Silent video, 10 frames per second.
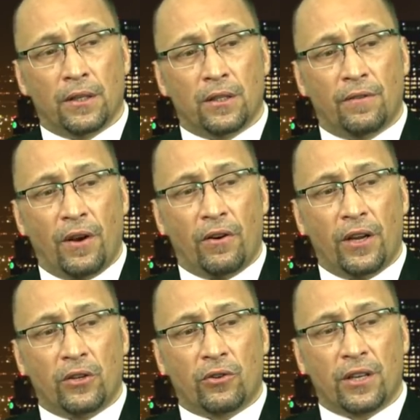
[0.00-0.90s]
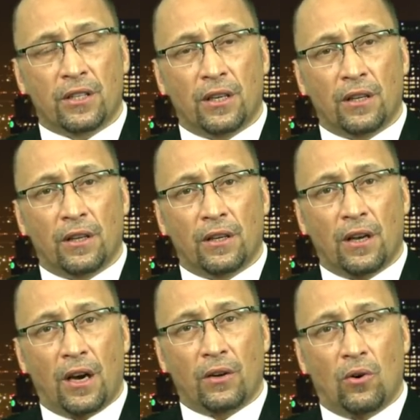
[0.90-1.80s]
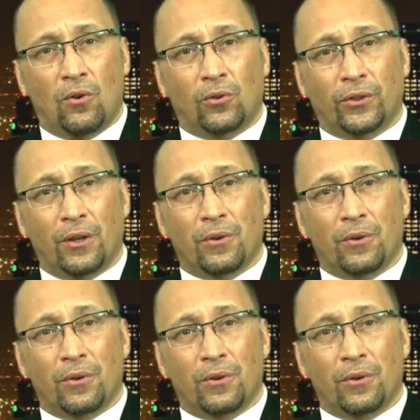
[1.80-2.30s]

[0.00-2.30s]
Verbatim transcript: it's very interesting that not only